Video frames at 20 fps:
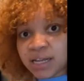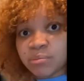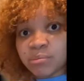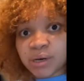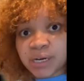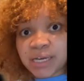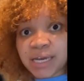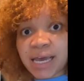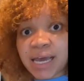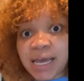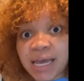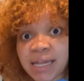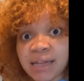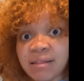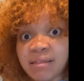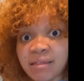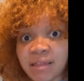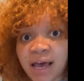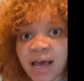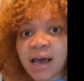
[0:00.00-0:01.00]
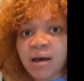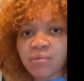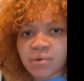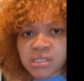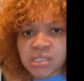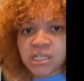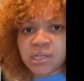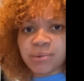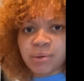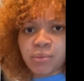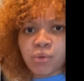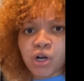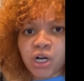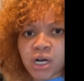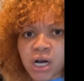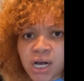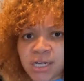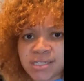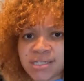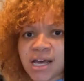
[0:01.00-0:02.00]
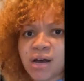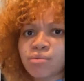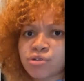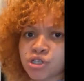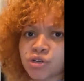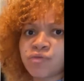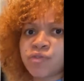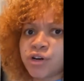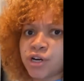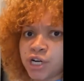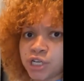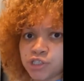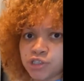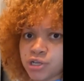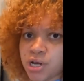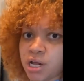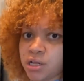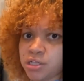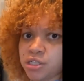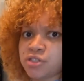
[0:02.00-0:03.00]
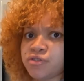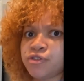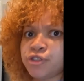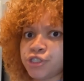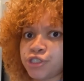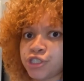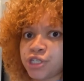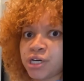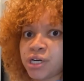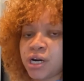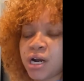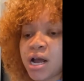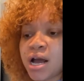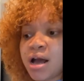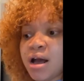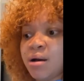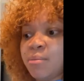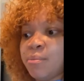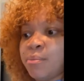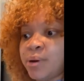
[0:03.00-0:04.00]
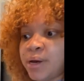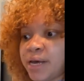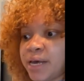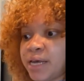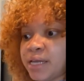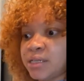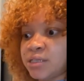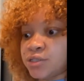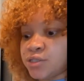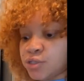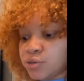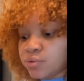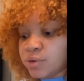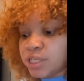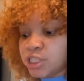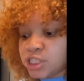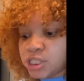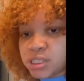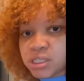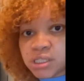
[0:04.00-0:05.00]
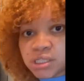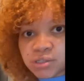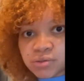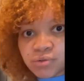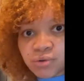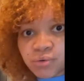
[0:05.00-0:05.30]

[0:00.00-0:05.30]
bucket, and that was a little bit more cost. That was over $100 sure. But doing just the